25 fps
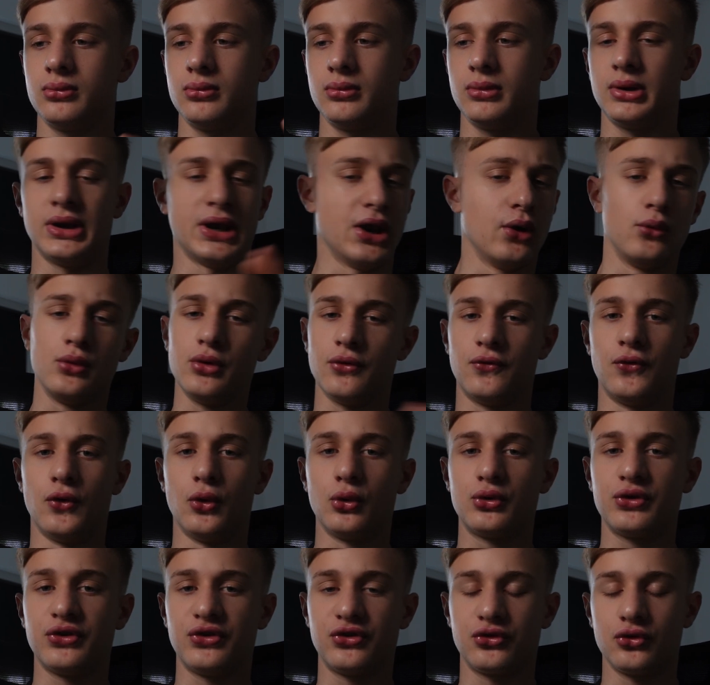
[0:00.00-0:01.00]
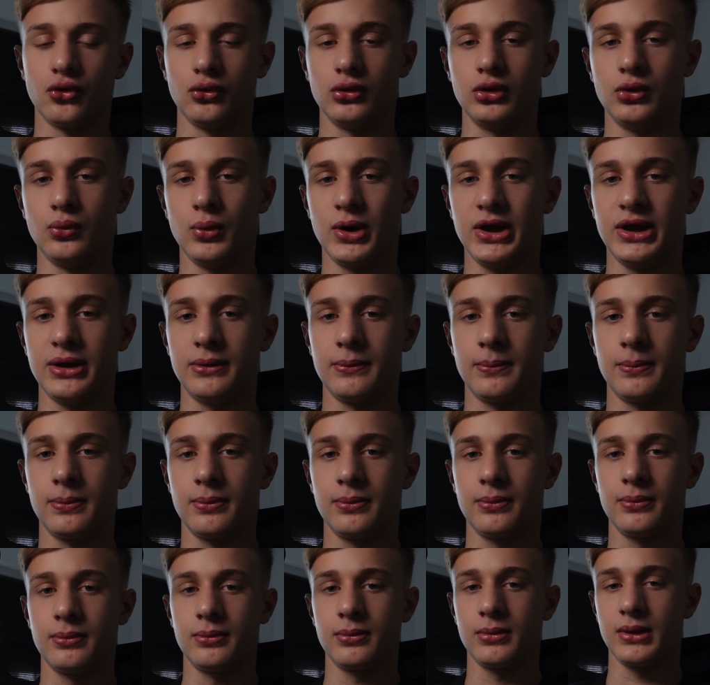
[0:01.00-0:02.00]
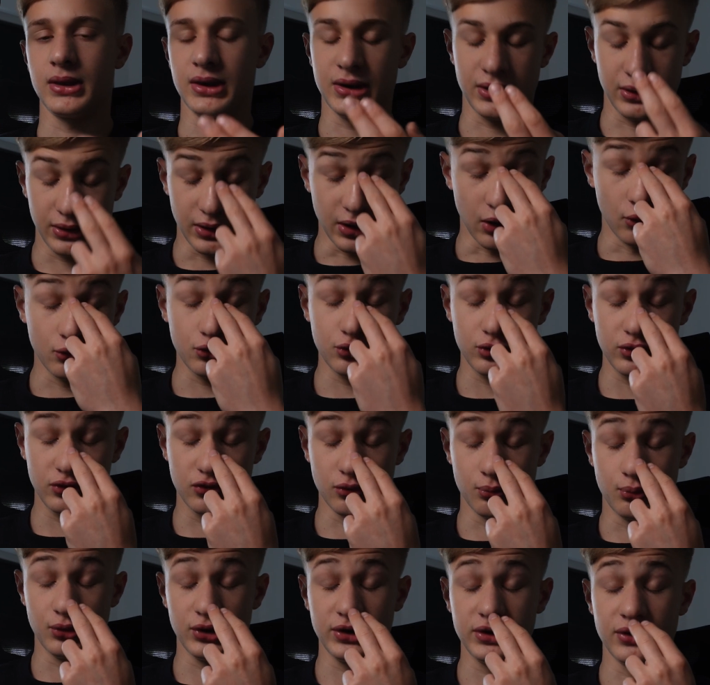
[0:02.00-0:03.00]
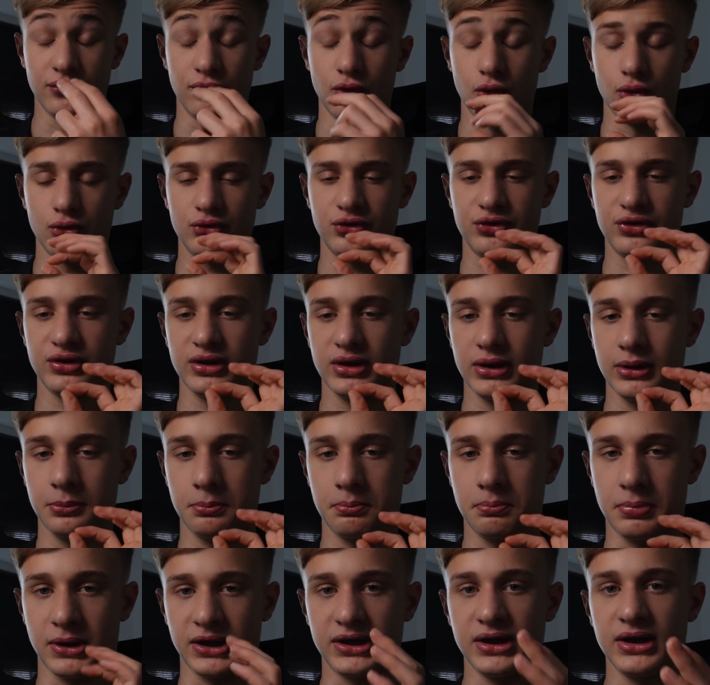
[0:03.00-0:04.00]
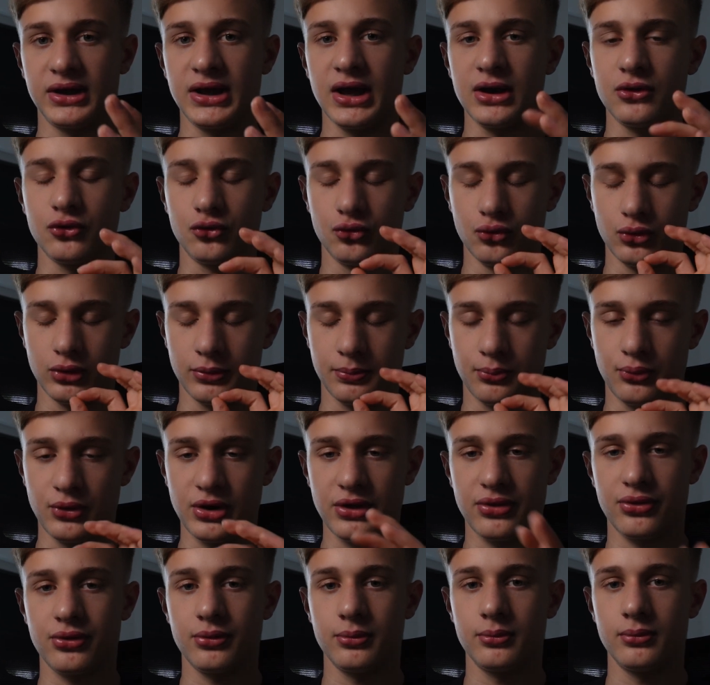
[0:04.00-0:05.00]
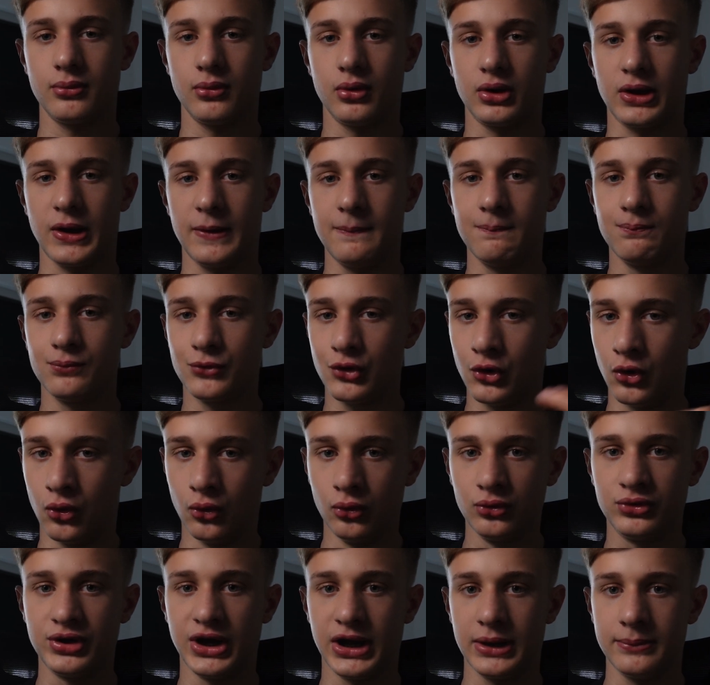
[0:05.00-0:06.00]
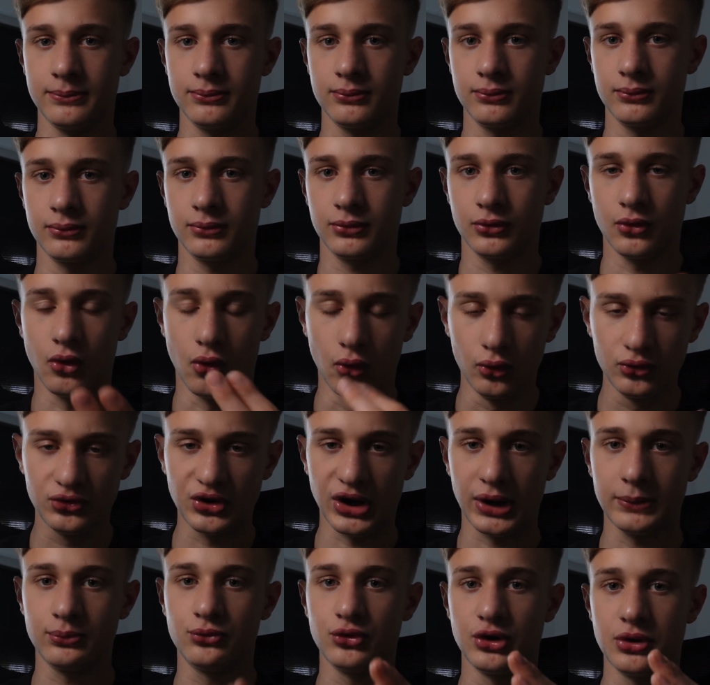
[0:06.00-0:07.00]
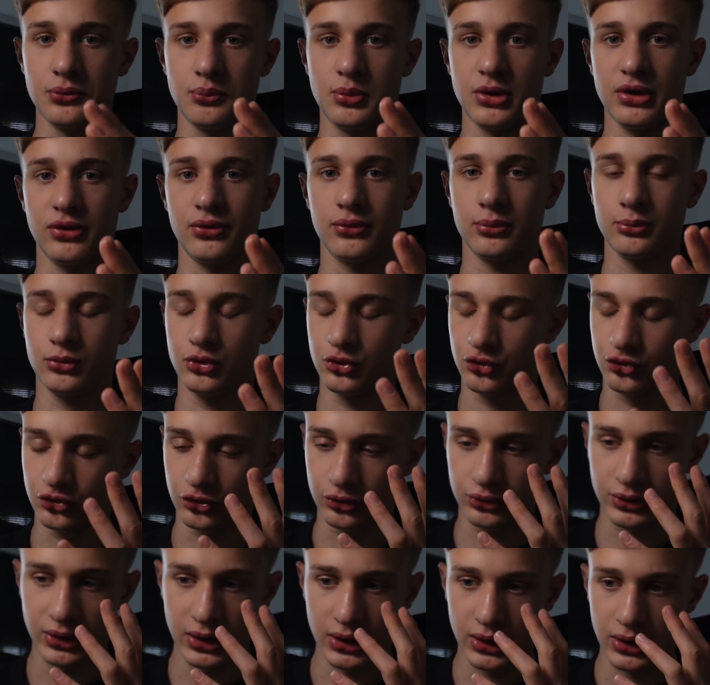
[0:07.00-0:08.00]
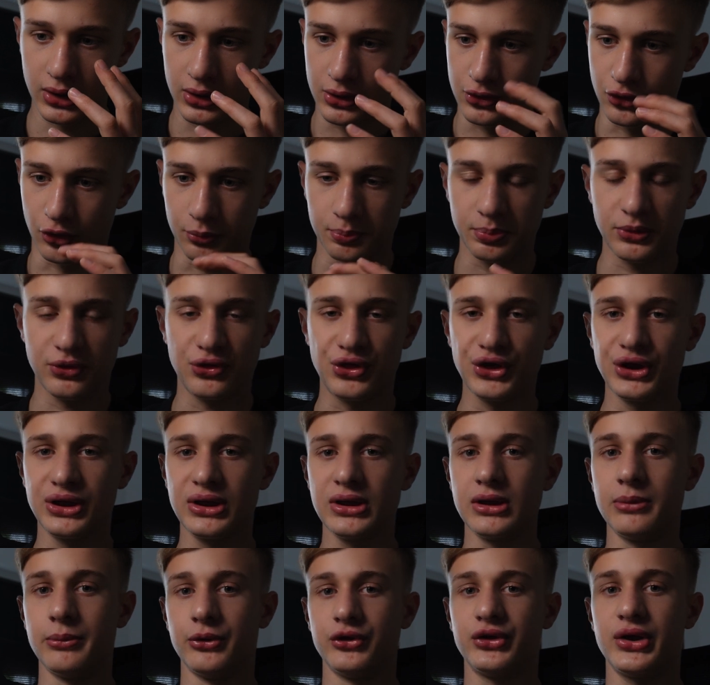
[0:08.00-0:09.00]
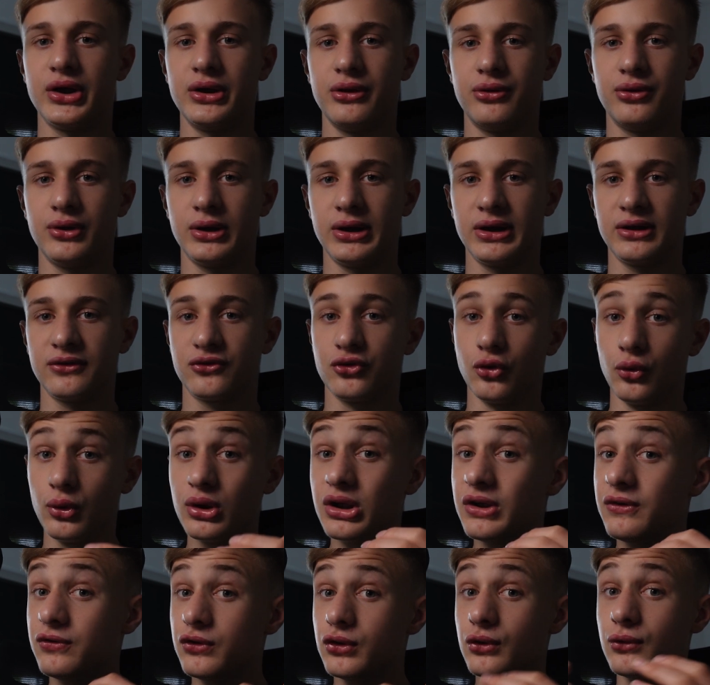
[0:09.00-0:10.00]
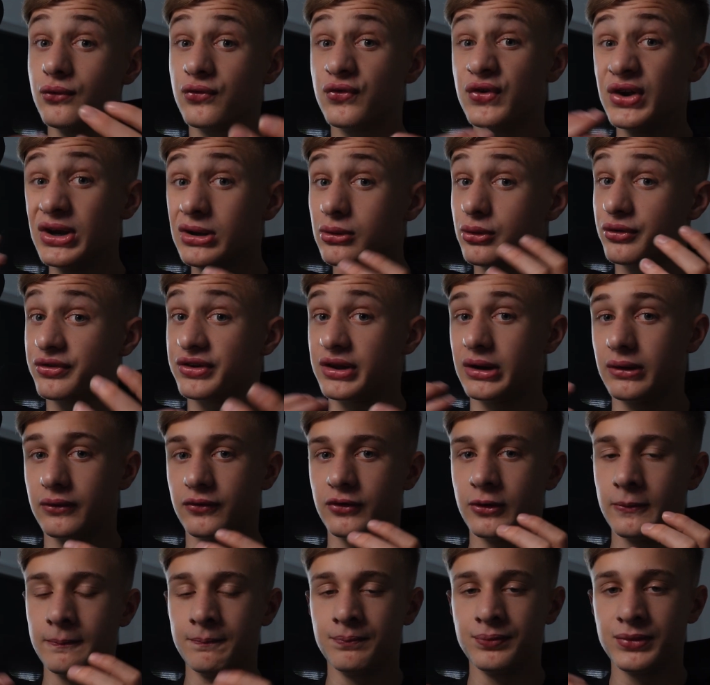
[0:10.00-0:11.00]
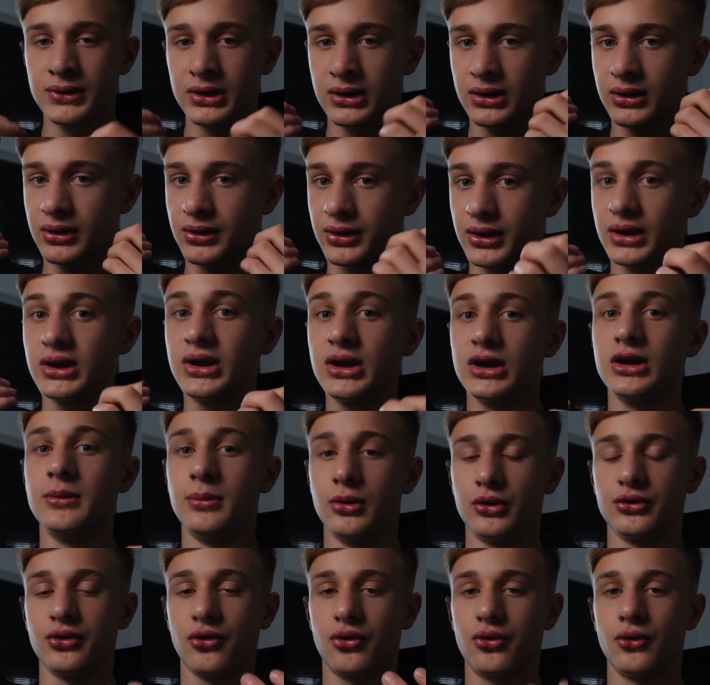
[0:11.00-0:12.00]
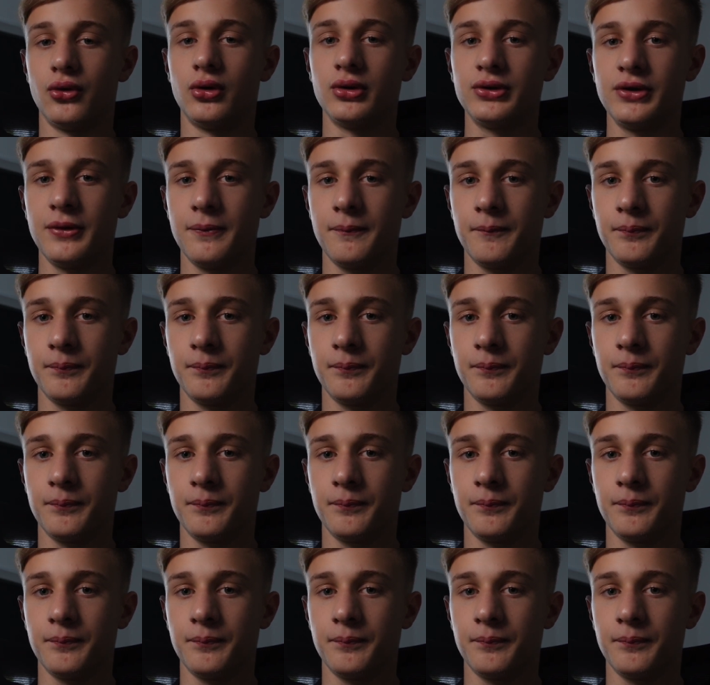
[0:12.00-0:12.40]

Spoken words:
and now your focus is going away. And now you need to bring the focus back again to the breath, okay? The whole time to the breath. You should not be thinking about anything. And so if you feel yourself thinking about a thought,